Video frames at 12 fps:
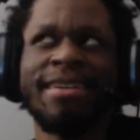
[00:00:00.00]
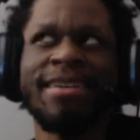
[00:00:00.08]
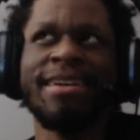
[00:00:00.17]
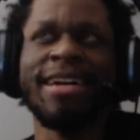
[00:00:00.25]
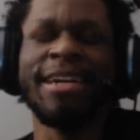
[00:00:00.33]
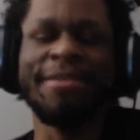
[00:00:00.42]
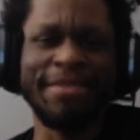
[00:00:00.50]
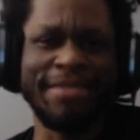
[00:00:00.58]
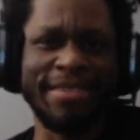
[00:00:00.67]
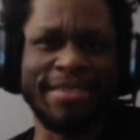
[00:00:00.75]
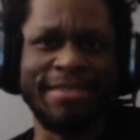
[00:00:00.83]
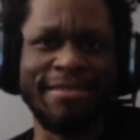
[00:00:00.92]
Hi-Fi
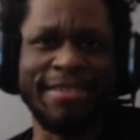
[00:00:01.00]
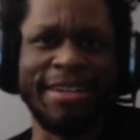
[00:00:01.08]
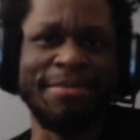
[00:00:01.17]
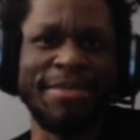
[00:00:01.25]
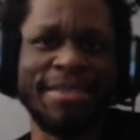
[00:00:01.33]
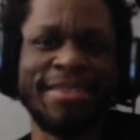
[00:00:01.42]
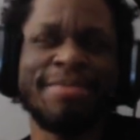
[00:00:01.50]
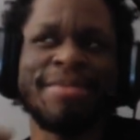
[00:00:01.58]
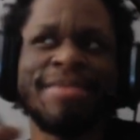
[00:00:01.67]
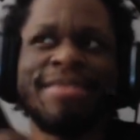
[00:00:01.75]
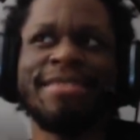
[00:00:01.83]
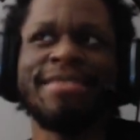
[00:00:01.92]
Rush. Right? I picked that up
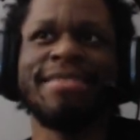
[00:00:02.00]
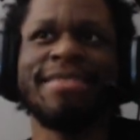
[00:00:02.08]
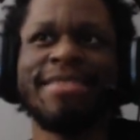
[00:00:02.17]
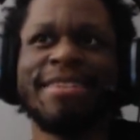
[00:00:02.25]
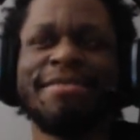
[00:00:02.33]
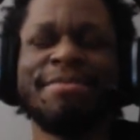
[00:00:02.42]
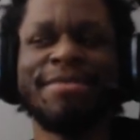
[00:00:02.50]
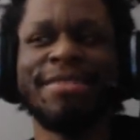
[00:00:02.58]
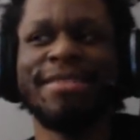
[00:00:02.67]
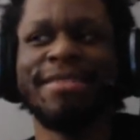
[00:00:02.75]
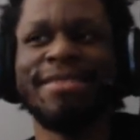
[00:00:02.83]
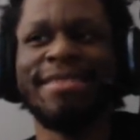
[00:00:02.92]
on Series X. I haven't
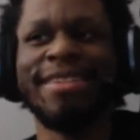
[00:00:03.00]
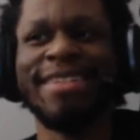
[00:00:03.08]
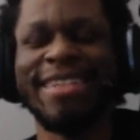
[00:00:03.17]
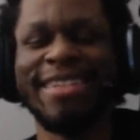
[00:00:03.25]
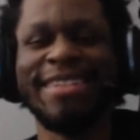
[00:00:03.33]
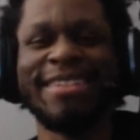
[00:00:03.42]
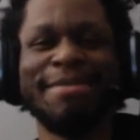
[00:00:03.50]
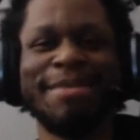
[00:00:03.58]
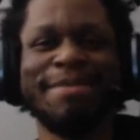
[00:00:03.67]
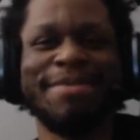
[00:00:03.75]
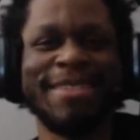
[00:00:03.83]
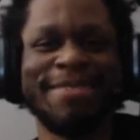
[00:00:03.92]
played it, and it's coming
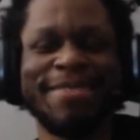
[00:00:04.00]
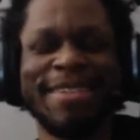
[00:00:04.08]
to PS5,